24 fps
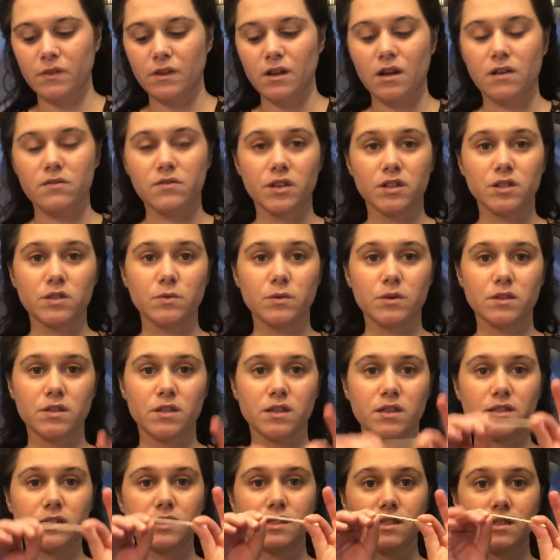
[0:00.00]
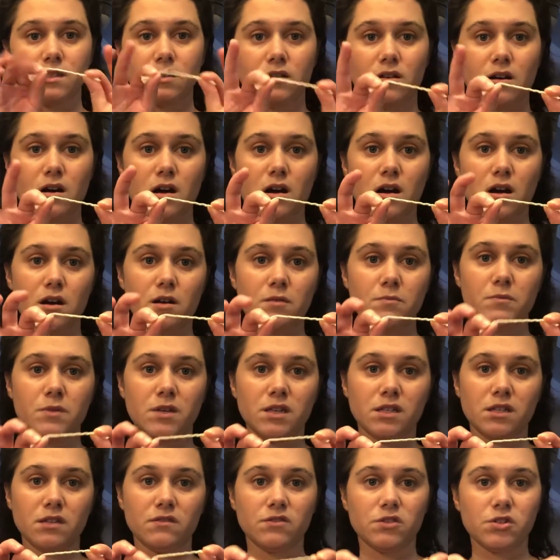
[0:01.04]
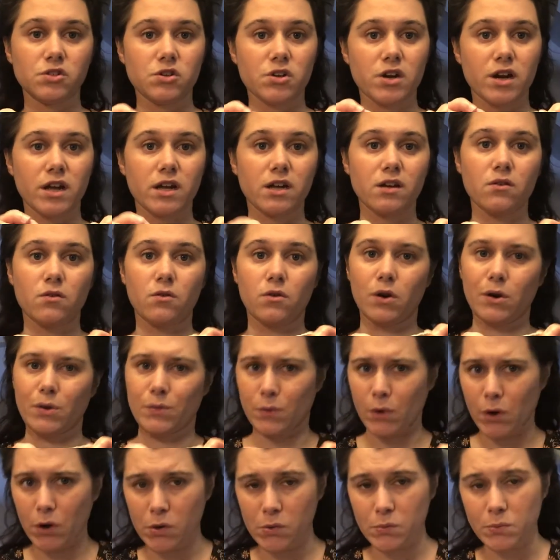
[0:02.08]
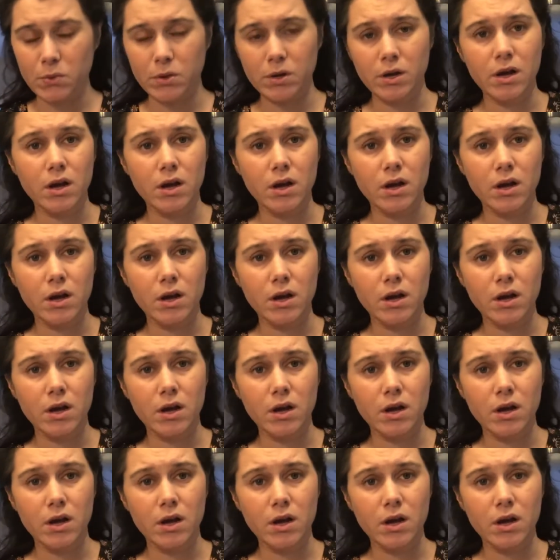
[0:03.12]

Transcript: and that's what this piece of string or rope